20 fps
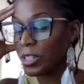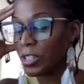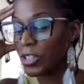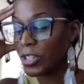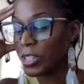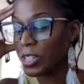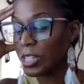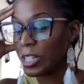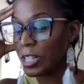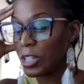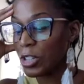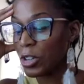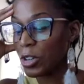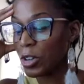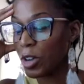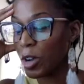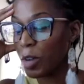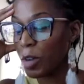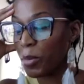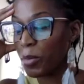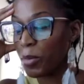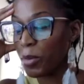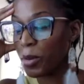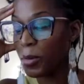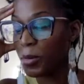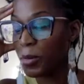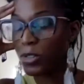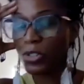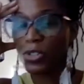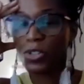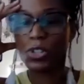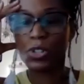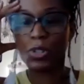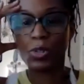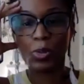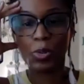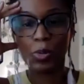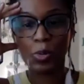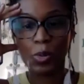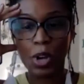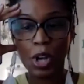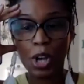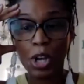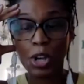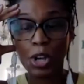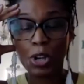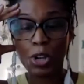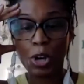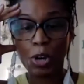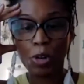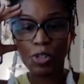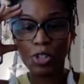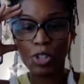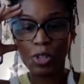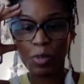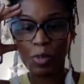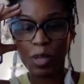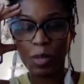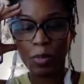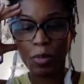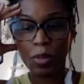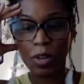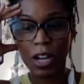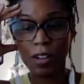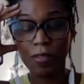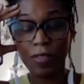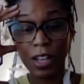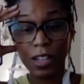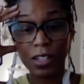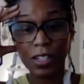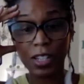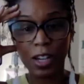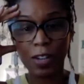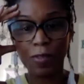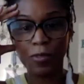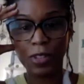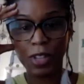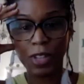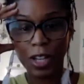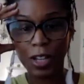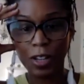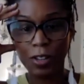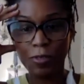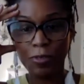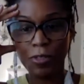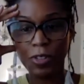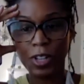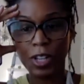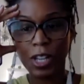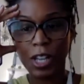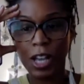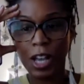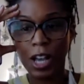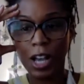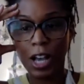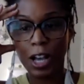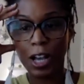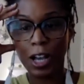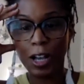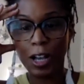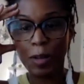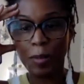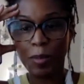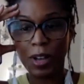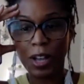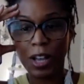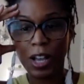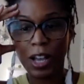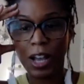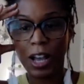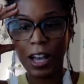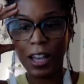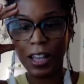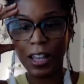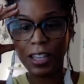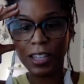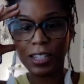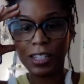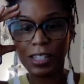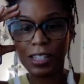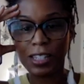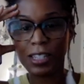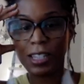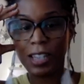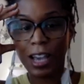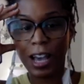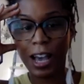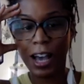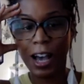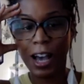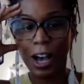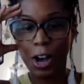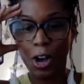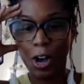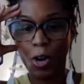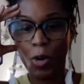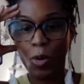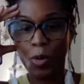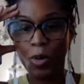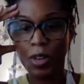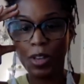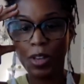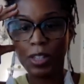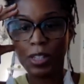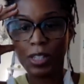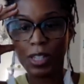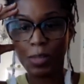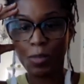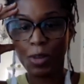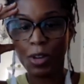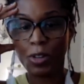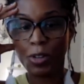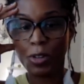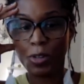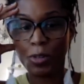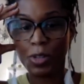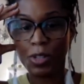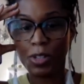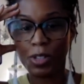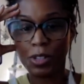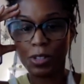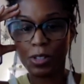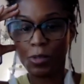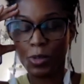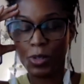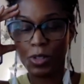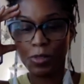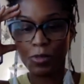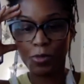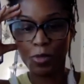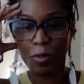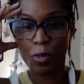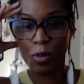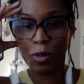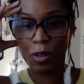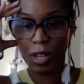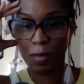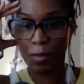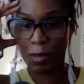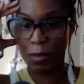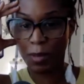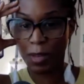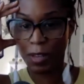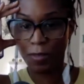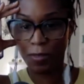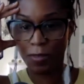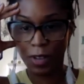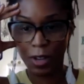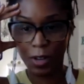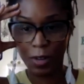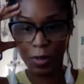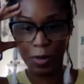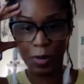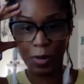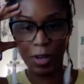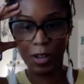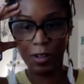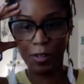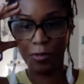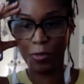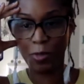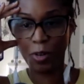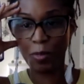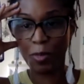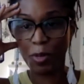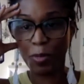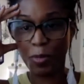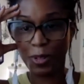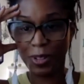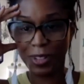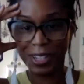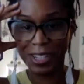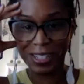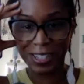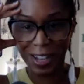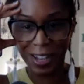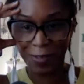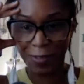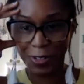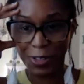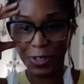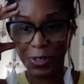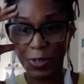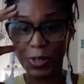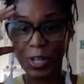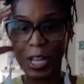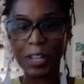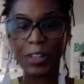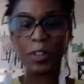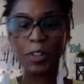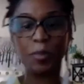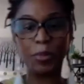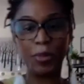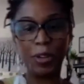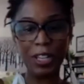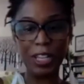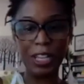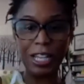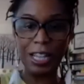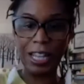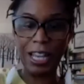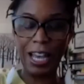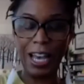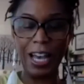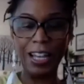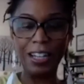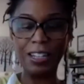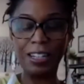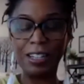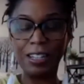just in your approach to coaching people, kind of that tough love. I can see how someone who's a former MMA fighter and a former police officer, like you're bringing that